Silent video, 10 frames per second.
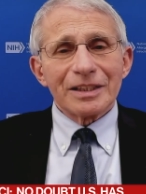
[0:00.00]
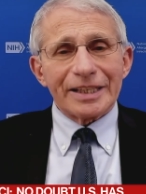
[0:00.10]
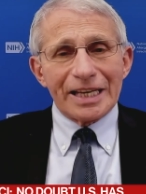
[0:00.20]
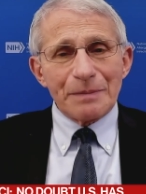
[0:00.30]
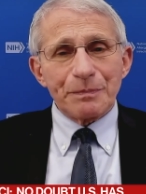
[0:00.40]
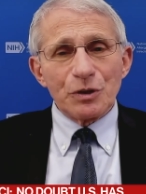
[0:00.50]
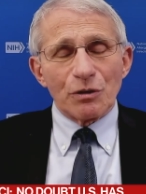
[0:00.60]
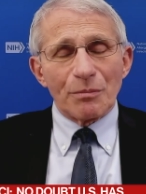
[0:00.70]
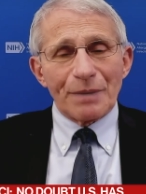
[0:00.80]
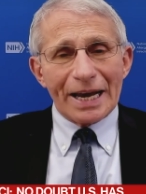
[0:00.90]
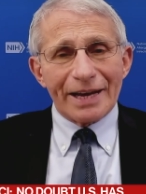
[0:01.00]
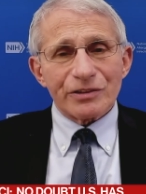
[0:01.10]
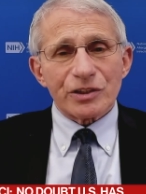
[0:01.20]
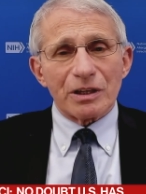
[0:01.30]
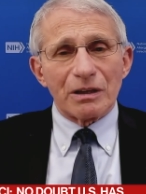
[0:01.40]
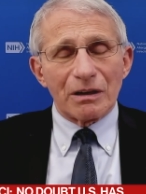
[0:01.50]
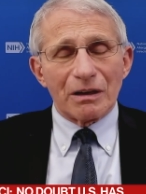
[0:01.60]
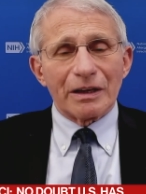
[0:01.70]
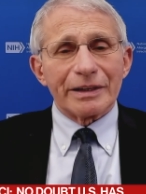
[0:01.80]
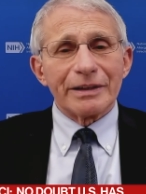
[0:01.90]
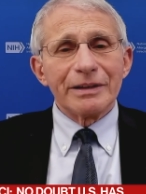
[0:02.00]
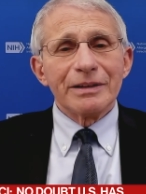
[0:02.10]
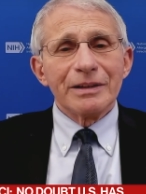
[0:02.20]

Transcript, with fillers: keep your mask on